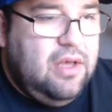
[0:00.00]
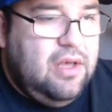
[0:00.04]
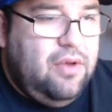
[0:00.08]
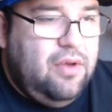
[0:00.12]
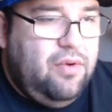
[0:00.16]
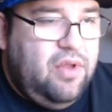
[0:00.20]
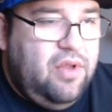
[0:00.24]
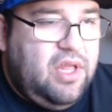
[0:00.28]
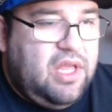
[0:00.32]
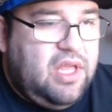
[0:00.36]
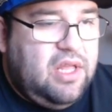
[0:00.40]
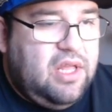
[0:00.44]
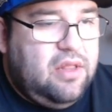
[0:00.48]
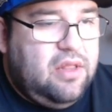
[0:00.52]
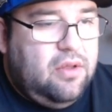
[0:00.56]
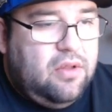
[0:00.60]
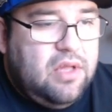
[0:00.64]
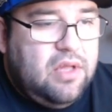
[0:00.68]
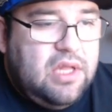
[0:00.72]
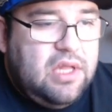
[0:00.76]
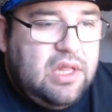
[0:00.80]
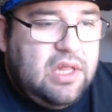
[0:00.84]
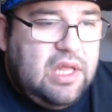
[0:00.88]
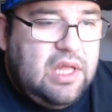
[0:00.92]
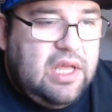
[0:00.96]
Really good. The
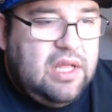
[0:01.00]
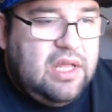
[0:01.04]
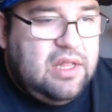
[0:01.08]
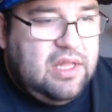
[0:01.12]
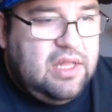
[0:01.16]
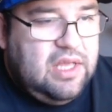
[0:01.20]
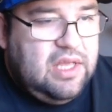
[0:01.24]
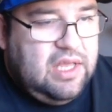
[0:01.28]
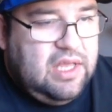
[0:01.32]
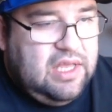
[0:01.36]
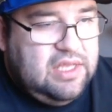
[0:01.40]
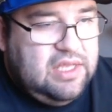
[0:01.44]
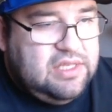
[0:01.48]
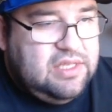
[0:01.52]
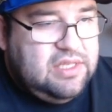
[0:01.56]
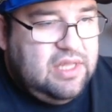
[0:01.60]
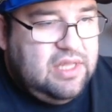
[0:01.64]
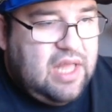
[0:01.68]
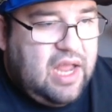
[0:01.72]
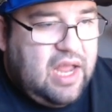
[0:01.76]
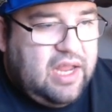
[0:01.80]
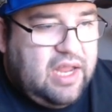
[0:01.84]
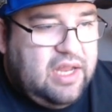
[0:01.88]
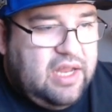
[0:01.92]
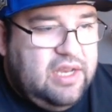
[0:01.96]
only thing that he's
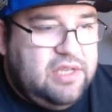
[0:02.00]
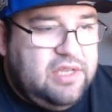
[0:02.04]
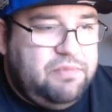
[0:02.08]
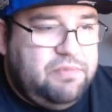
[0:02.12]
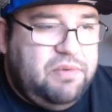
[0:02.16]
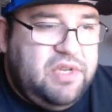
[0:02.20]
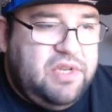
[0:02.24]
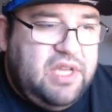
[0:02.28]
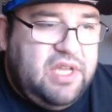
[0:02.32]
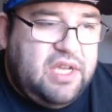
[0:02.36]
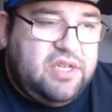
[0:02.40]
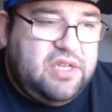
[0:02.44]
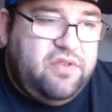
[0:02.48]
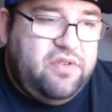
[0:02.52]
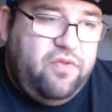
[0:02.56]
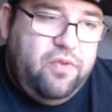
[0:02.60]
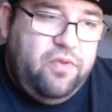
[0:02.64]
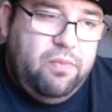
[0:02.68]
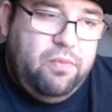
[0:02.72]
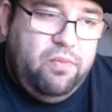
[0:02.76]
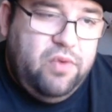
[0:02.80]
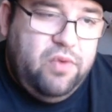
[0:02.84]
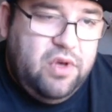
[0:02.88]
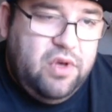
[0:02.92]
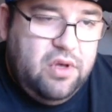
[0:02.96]
lacking is protection
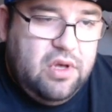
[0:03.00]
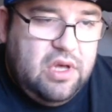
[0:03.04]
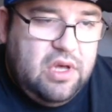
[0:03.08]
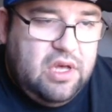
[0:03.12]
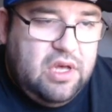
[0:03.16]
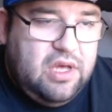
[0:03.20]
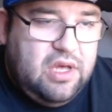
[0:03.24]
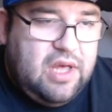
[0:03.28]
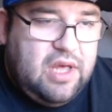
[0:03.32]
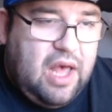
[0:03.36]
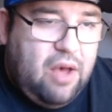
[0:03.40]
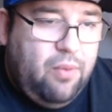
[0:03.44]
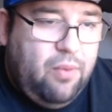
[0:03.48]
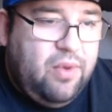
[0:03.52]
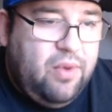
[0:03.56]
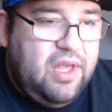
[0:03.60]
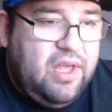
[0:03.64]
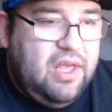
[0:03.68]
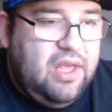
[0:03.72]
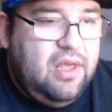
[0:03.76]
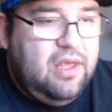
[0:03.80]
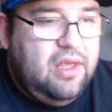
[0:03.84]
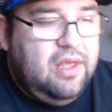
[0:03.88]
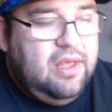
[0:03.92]
from outwit.